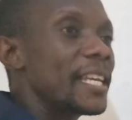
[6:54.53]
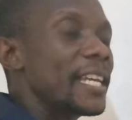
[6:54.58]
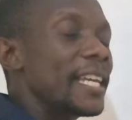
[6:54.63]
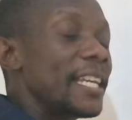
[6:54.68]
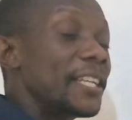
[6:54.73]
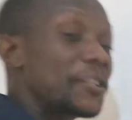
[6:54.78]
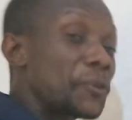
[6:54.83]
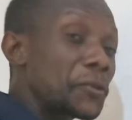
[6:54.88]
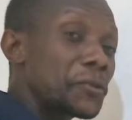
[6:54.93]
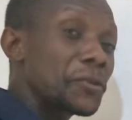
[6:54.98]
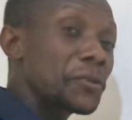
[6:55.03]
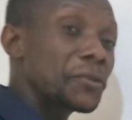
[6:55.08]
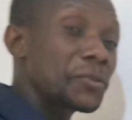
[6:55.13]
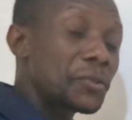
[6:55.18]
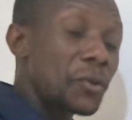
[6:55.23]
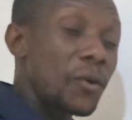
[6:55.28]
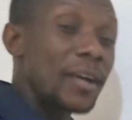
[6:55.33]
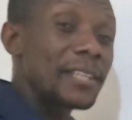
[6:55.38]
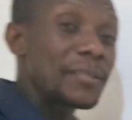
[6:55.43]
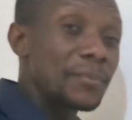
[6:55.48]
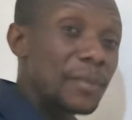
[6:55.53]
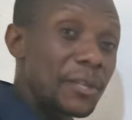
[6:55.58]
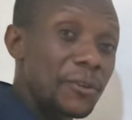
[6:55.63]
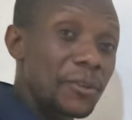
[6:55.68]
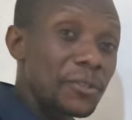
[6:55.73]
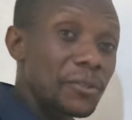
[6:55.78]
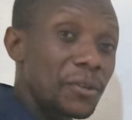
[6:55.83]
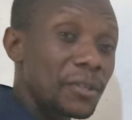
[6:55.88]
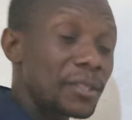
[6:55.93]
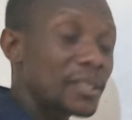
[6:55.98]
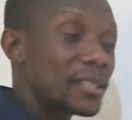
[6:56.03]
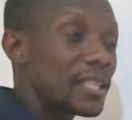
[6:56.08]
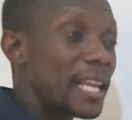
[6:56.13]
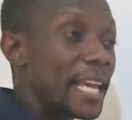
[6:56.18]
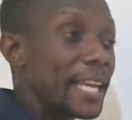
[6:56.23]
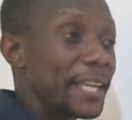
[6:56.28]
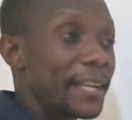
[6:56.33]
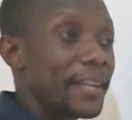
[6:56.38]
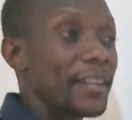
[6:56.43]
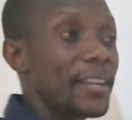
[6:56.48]
It also stores mineral salts
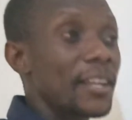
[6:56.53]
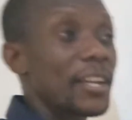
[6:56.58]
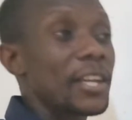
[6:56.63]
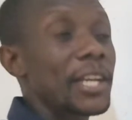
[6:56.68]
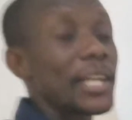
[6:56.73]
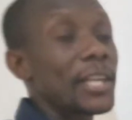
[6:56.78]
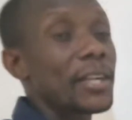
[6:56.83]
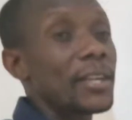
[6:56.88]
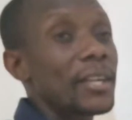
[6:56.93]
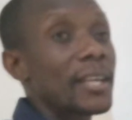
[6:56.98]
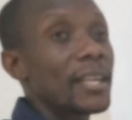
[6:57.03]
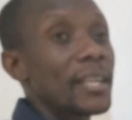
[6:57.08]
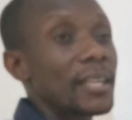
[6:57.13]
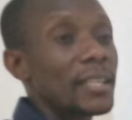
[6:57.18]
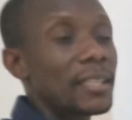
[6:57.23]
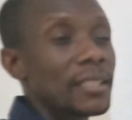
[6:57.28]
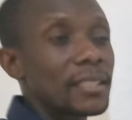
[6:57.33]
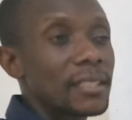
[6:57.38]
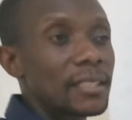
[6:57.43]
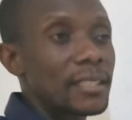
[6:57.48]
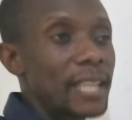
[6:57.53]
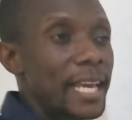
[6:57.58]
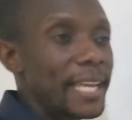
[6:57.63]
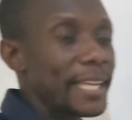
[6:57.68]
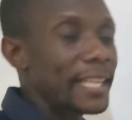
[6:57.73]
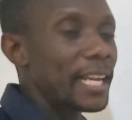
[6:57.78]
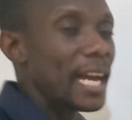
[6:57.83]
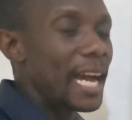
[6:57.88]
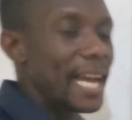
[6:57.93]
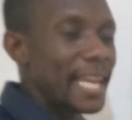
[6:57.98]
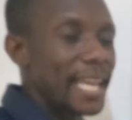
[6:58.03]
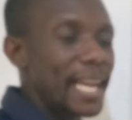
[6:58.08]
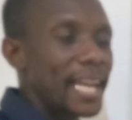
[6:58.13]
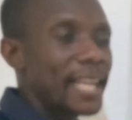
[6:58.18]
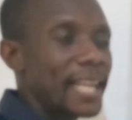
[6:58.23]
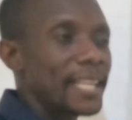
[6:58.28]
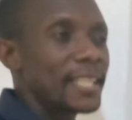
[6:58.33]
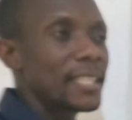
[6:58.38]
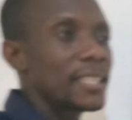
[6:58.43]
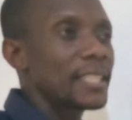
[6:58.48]
like
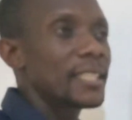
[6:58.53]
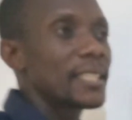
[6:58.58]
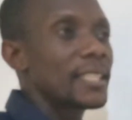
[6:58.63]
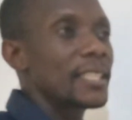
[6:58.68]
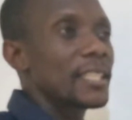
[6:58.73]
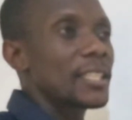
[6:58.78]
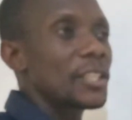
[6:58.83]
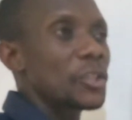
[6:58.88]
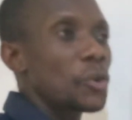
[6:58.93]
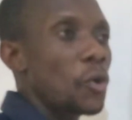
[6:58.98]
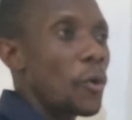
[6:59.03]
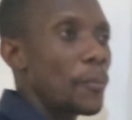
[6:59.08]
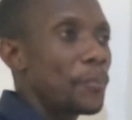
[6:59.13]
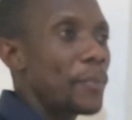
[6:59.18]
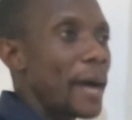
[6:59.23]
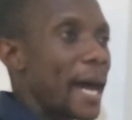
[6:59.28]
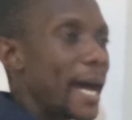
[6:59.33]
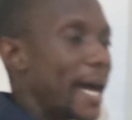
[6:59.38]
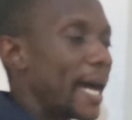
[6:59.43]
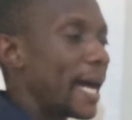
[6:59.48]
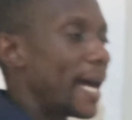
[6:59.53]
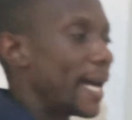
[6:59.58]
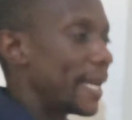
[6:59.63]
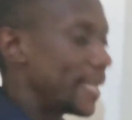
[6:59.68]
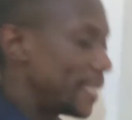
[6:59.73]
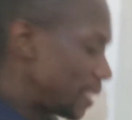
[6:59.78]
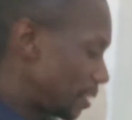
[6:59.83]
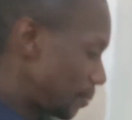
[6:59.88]
iron, copper, and